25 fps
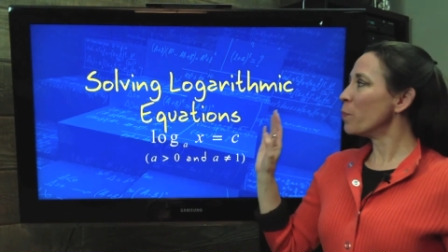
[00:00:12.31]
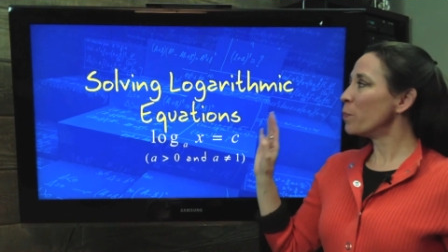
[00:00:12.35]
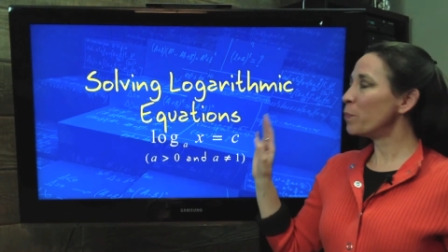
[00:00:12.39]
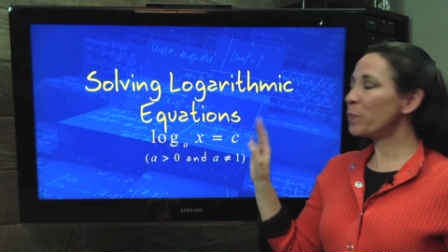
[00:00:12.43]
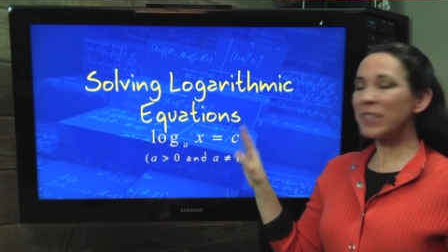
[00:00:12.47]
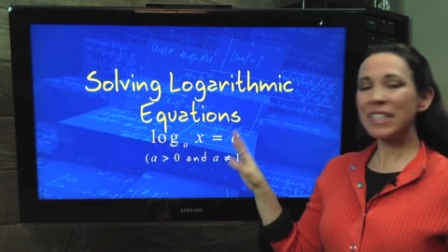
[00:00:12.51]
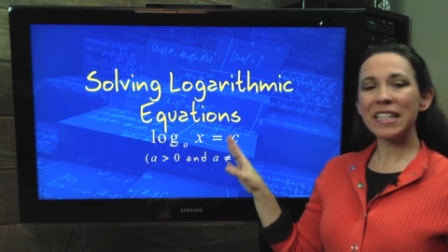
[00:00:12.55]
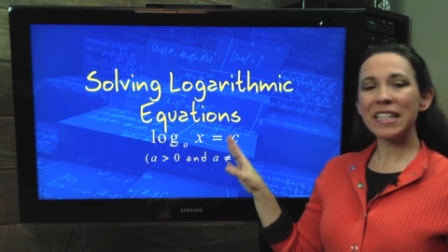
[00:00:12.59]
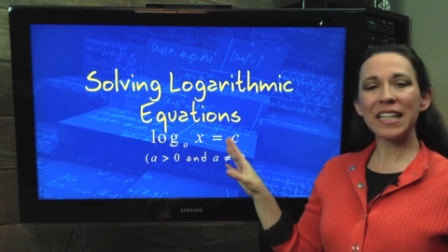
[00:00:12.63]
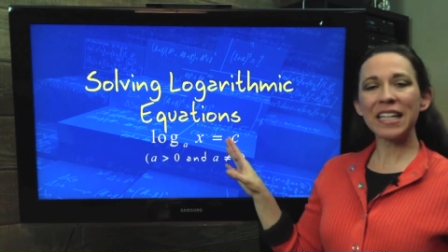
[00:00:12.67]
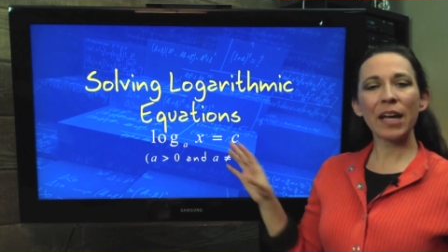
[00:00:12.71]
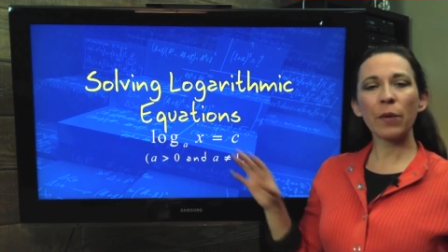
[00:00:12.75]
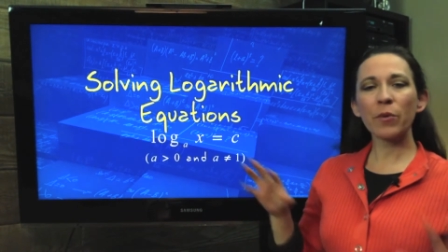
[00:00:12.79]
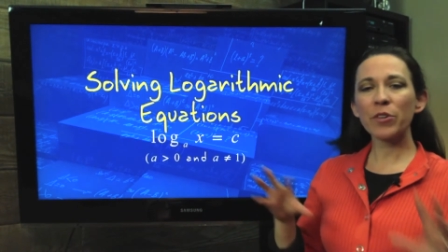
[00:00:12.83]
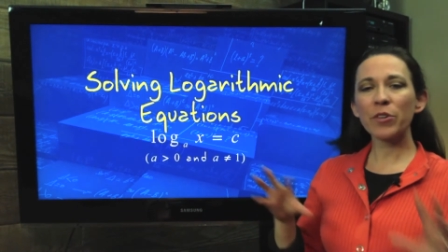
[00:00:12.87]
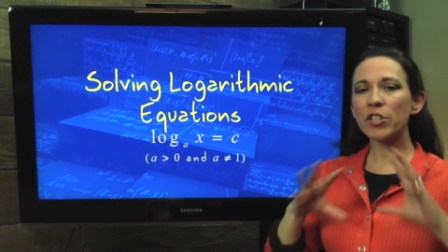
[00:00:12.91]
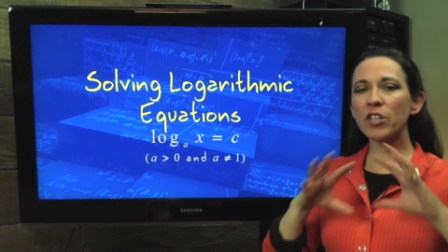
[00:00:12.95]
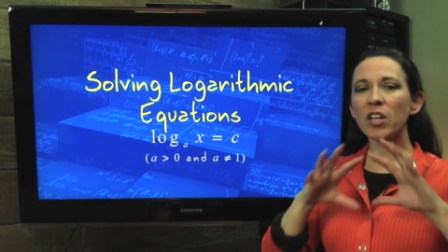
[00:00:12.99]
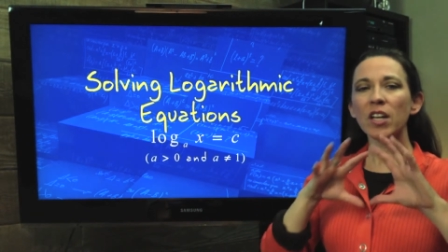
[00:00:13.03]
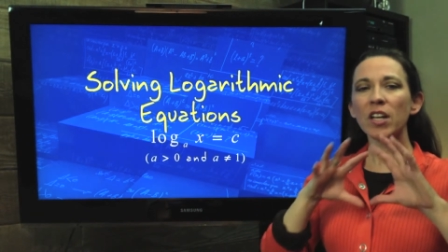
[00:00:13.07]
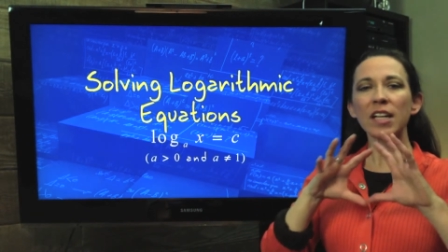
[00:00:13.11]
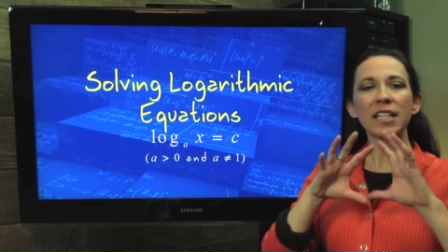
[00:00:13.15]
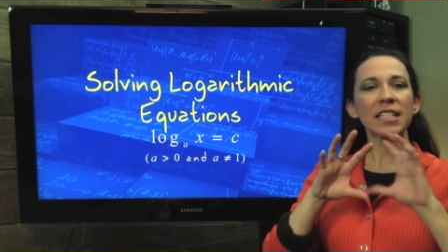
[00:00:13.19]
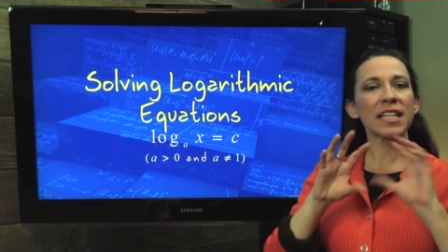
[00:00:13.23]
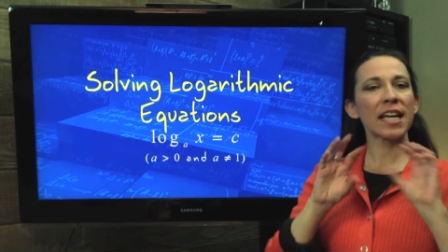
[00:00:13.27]
but today we're just
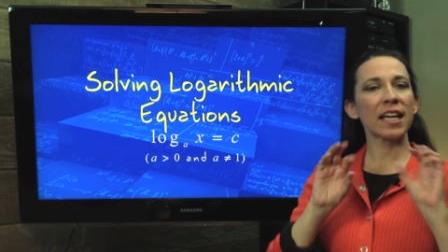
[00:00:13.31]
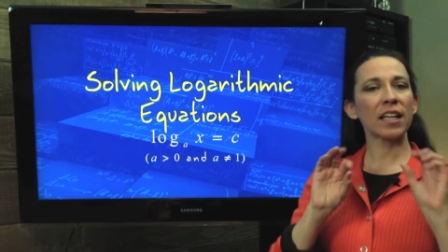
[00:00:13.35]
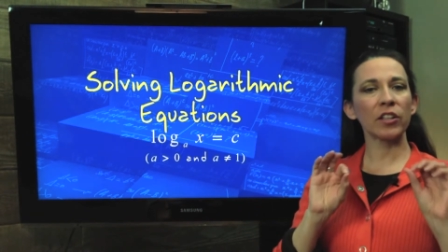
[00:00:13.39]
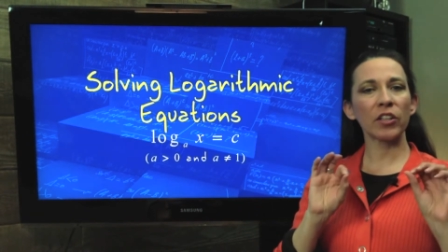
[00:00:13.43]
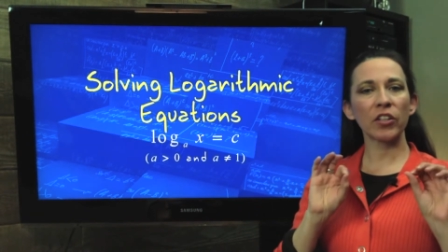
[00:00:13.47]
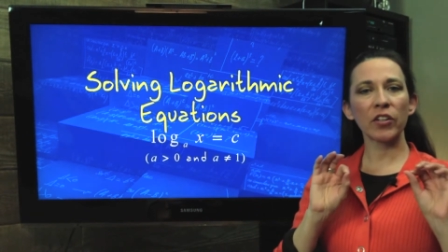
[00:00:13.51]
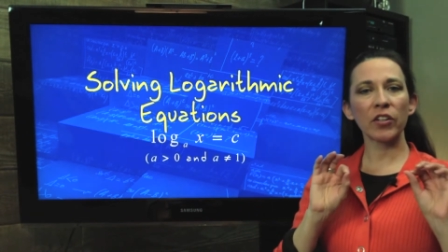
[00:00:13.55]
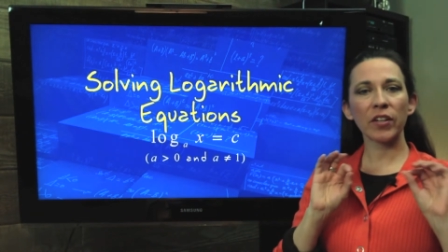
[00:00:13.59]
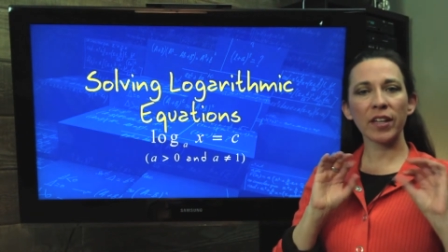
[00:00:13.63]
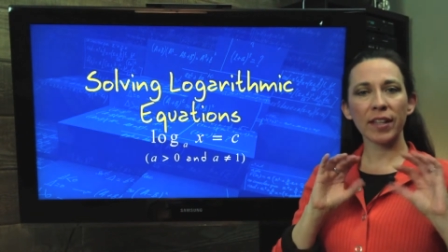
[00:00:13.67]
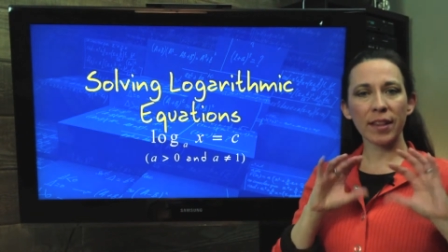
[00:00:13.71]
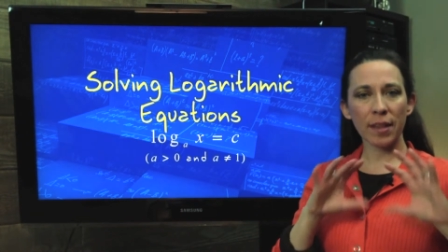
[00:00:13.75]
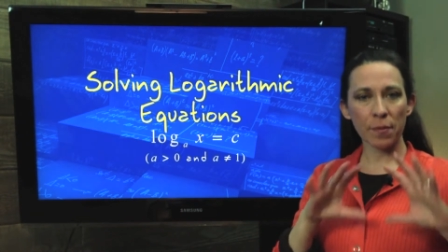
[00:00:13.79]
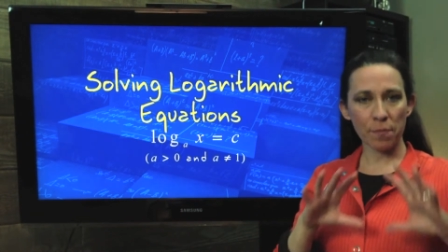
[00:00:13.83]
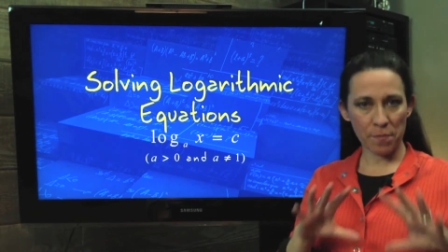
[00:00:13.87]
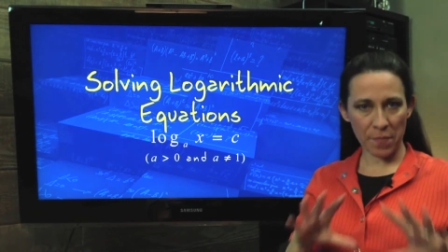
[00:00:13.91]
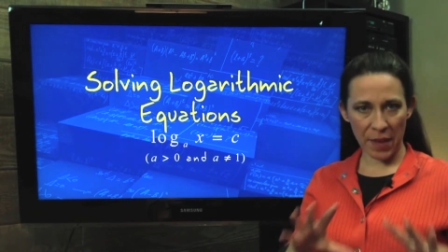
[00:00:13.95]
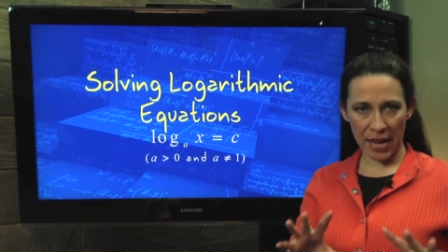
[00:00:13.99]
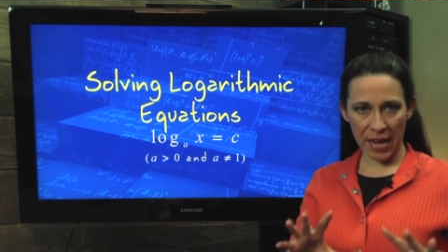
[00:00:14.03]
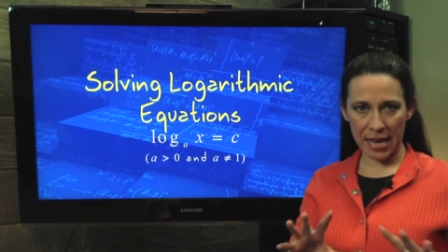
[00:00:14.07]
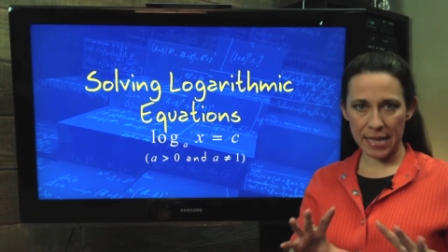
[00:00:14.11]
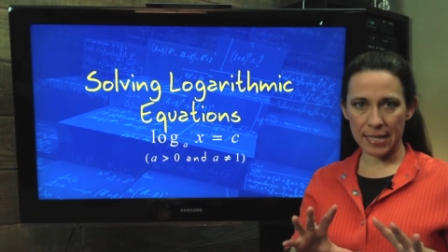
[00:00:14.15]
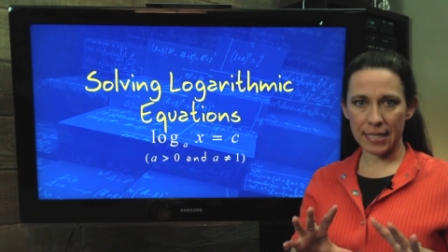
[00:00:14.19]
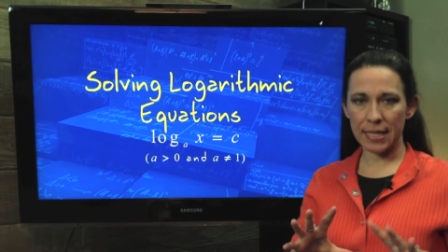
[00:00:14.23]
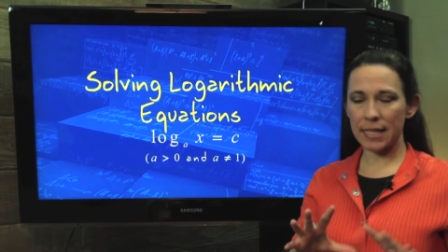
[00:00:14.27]
going to take a look at the
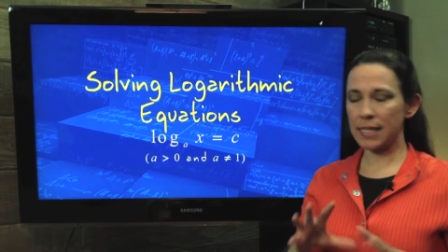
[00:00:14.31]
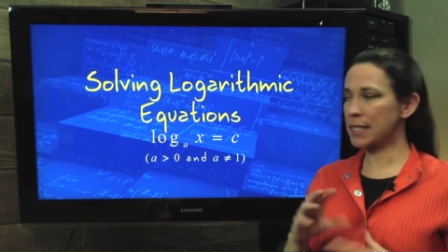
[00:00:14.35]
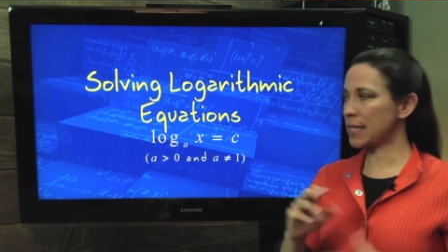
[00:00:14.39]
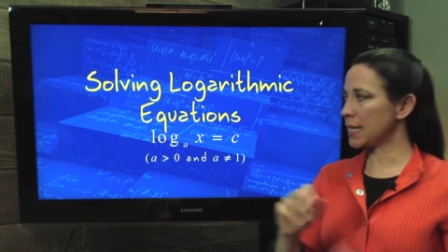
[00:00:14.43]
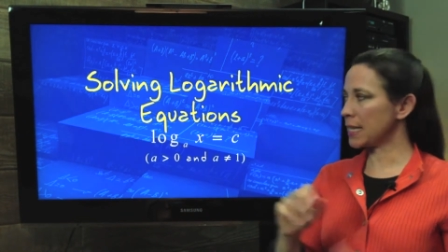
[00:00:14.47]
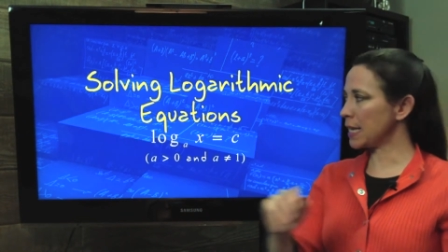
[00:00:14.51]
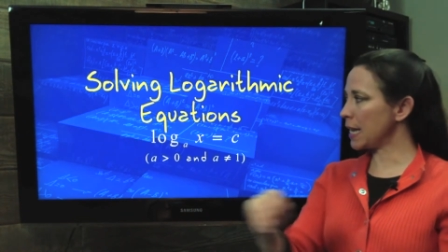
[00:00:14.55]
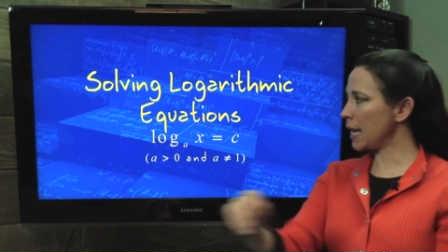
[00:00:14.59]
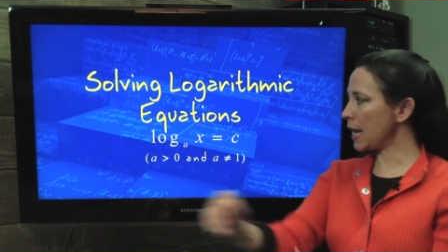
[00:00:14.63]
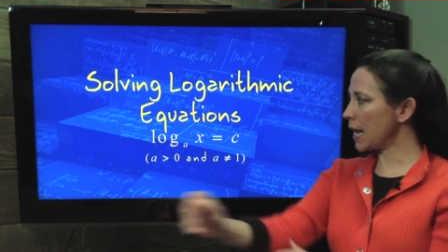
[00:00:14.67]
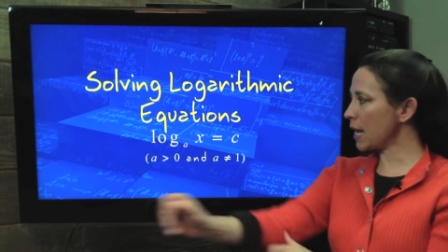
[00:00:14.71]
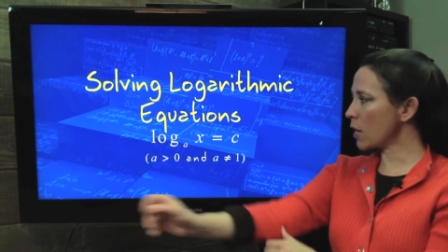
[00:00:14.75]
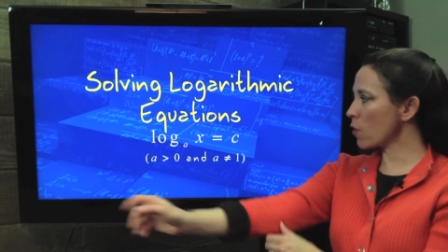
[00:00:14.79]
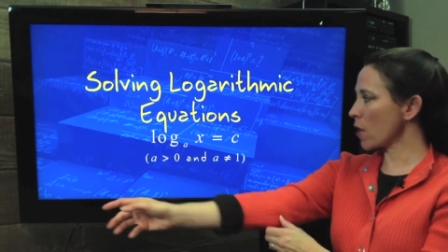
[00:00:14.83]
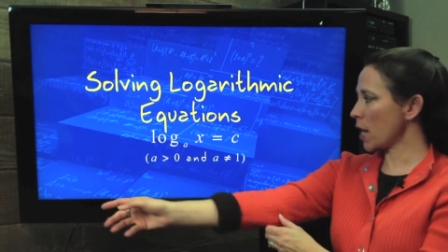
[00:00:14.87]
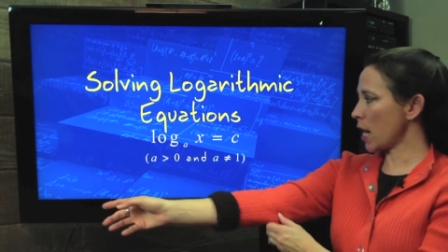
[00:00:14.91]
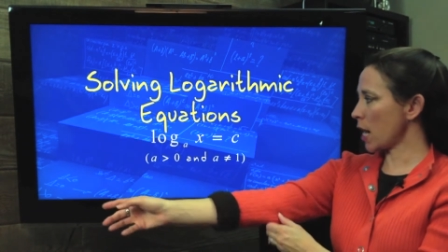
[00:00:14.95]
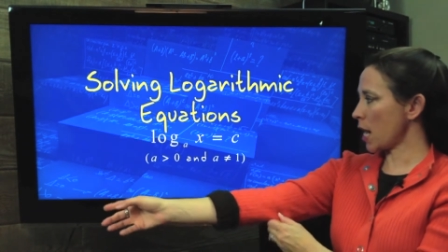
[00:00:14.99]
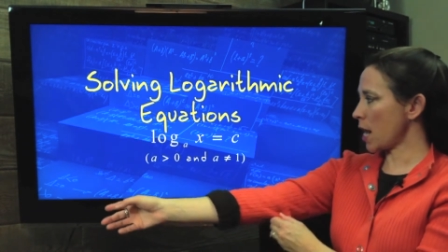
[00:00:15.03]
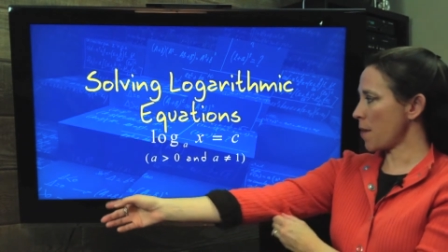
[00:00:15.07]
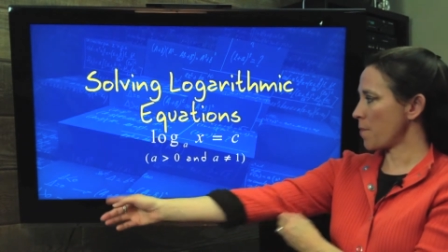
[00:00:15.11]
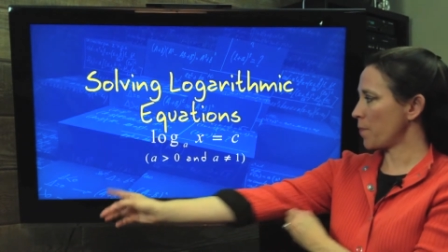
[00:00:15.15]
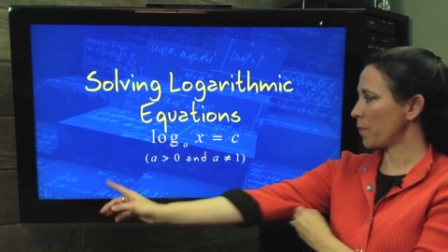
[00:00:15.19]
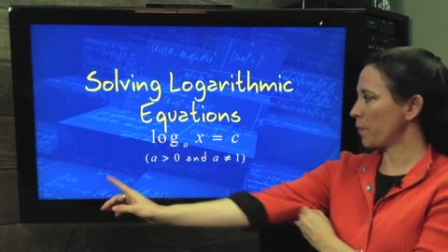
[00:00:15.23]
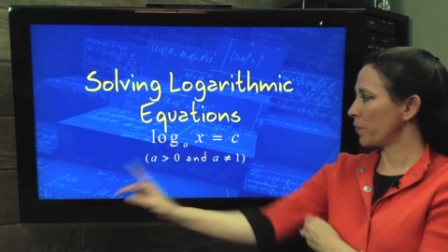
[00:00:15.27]
basics, the
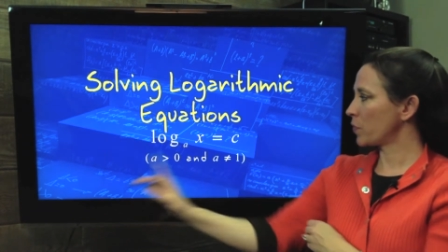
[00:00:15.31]
nitty-gritty.